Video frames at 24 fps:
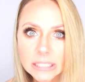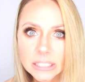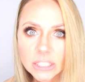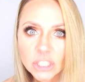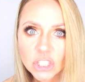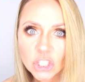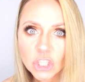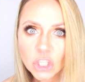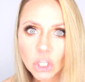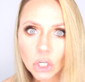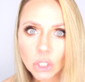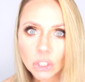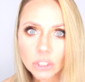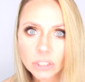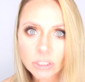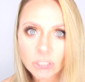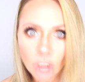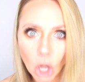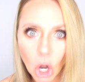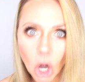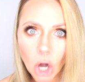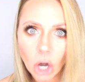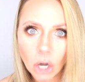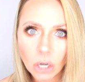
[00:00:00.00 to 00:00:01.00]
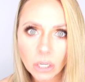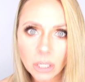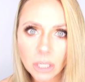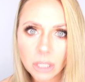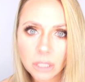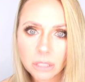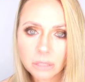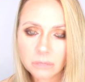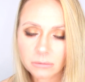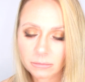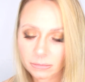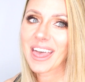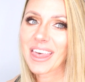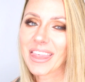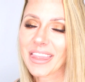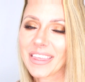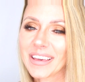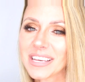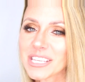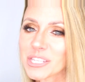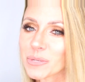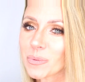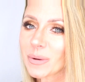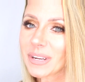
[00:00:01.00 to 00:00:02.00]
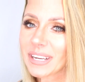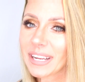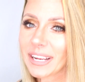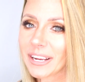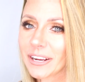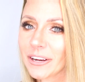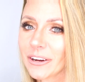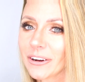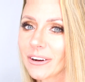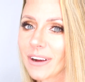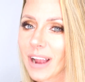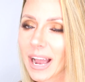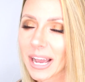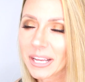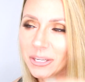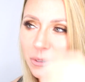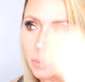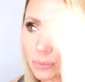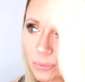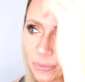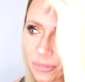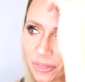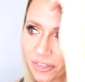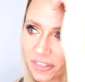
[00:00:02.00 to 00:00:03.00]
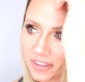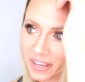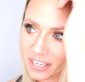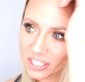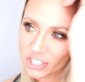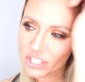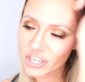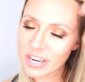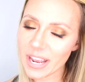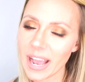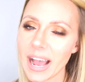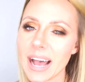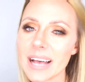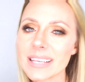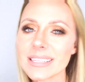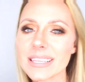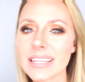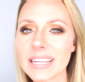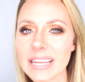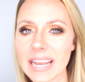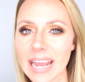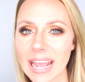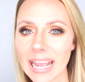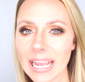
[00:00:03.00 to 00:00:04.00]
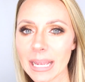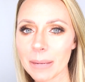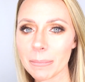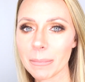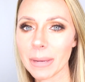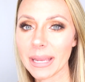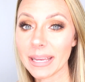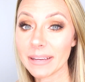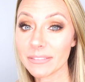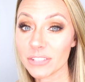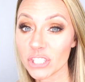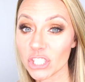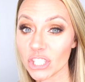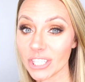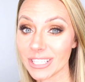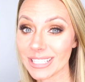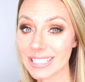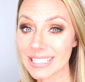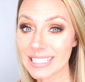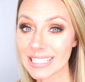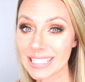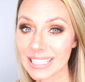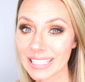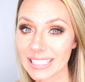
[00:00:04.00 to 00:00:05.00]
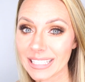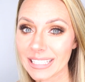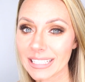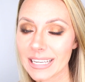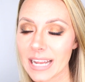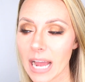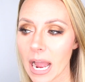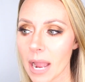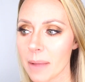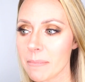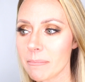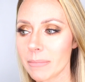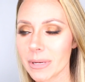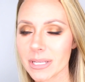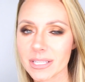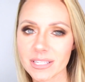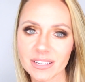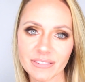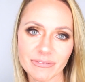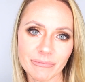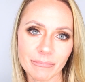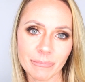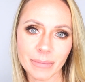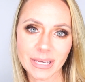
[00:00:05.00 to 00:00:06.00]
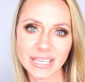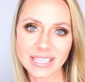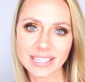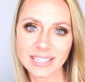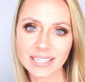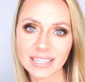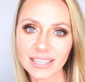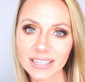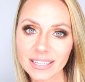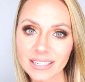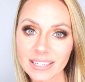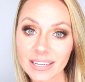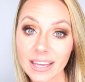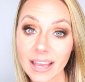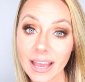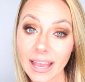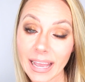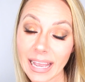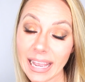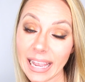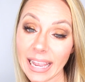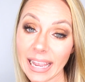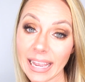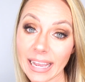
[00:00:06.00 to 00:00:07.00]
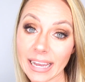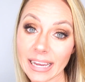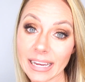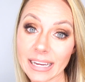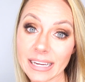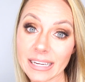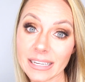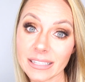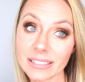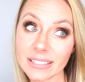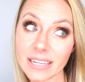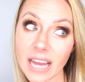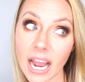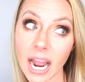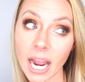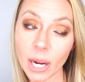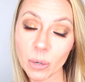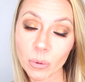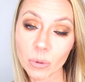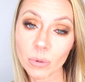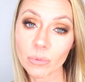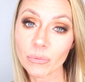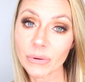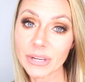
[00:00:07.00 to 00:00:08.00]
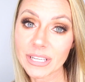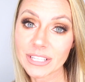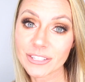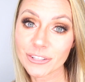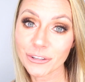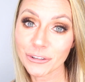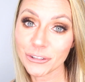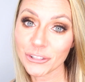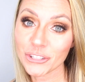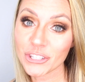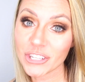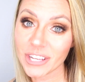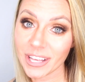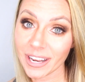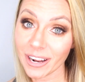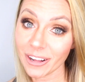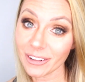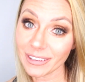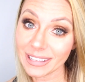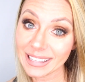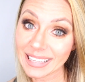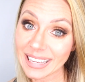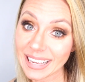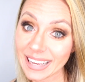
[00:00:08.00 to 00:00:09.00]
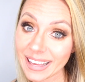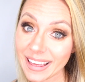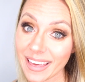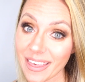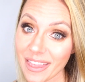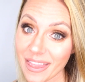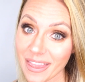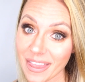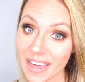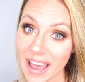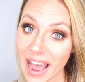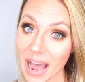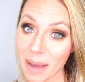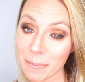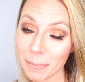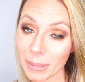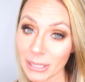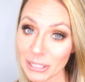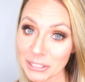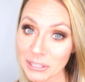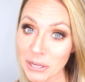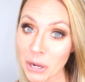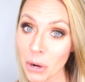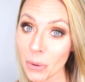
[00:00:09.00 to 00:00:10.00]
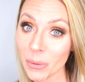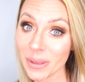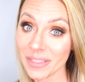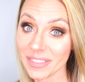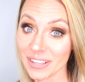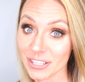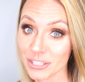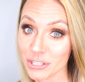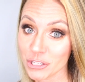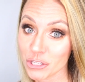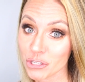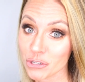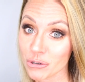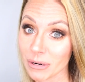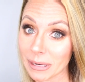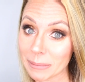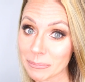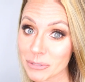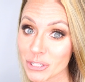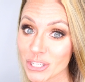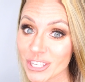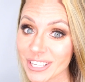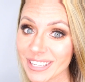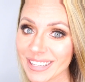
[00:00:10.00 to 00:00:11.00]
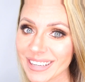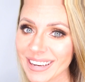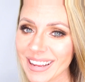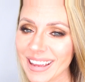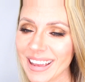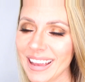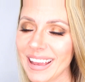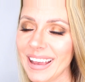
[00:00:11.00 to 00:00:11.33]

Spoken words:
Darn dog. This one here, I don't think she has a name. If she did, I must have missed it, and I will research and I'll link that below in the description.